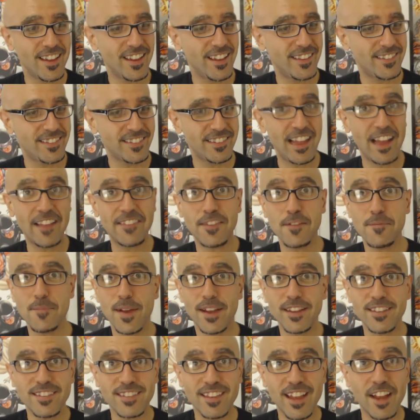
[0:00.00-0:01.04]
It's not the
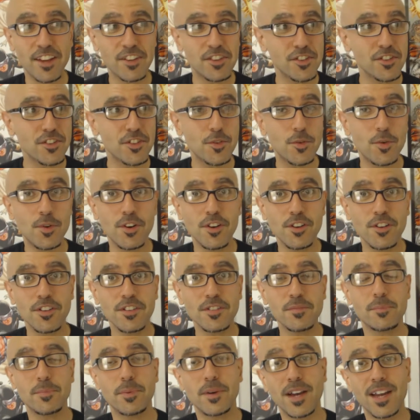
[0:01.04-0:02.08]
best statue in the
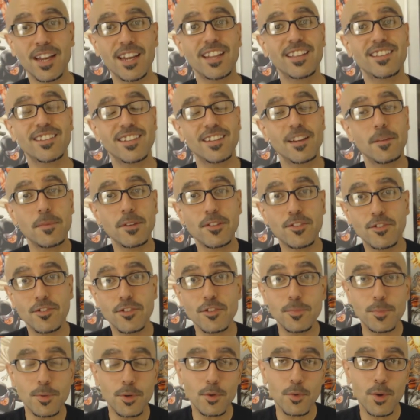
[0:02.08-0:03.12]
world, but it's going to be
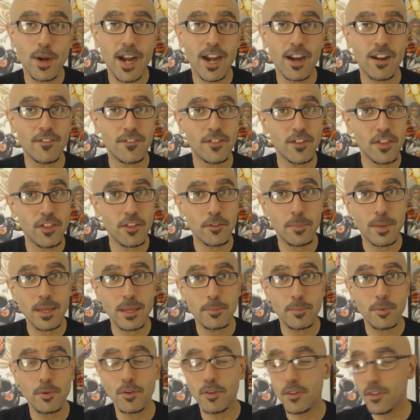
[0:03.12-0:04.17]
super rare for the
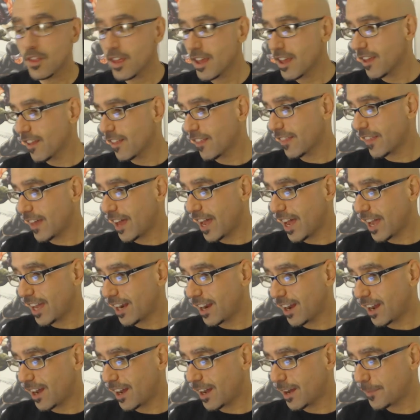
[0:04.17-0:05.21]
people
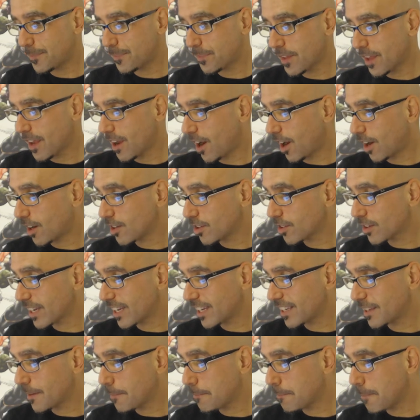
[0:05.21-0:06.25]
that are
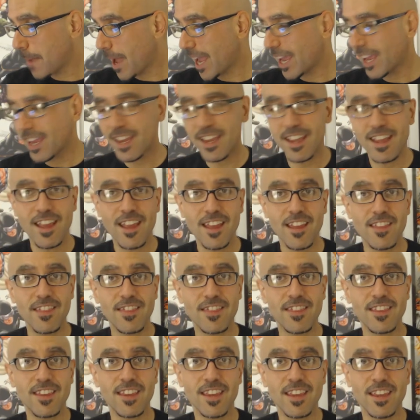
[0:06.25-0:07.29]
looking to make
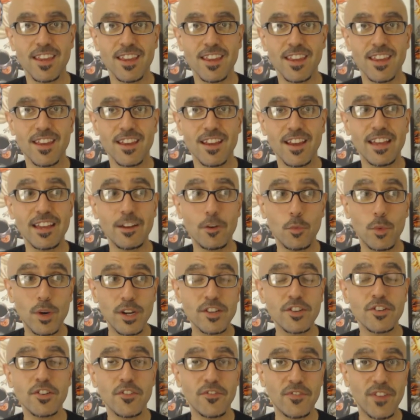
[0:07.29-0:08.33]
the
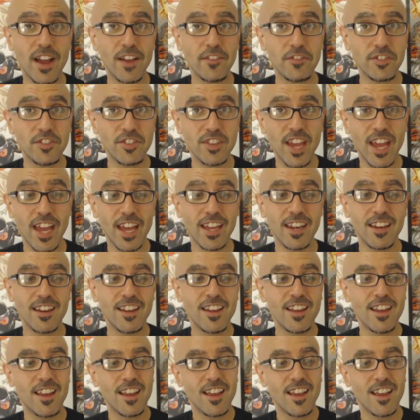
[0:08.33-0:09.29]
original five set.